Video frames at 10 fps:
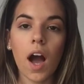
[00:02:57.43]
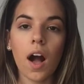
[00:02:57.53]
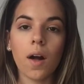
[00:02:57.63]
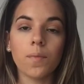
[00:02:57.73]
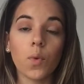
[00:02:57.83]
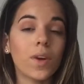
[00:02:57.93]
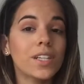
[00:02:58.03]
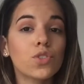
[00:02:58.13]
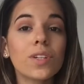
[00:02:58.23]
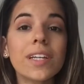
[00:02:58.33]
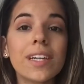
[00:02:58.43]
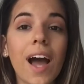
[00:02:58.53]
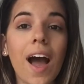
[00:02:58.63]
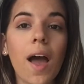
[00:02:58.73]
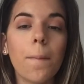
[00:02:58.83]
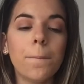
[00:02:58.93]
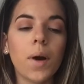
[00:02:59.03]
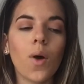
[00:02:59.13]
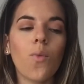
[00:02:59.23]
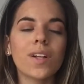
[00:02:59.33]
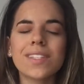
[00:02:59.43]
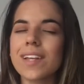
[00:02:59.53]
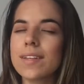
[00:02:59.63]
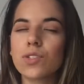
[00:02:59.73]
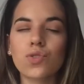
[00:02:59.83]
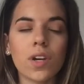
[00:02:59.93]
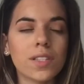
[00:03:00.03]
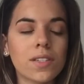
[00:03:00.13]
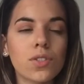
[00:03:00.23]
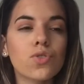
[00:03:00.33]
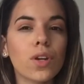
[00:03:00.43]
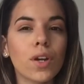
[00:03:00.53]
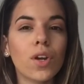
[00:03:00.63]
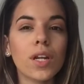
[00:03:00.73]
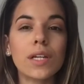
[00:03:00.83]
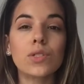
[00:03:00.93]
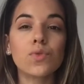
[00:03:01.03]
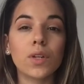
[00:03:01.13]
um, when it's really not. But once that stress is triggered, it's